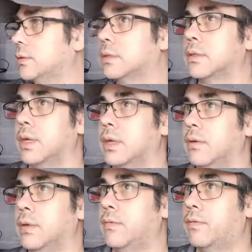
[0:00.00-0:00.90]

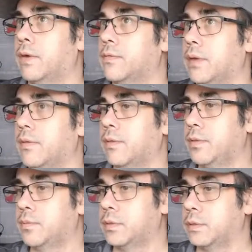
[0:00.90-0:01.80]
Gotta refresh my
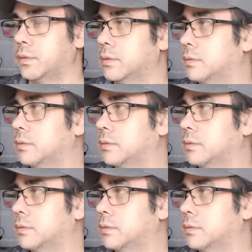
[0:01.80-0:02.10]
Facebook.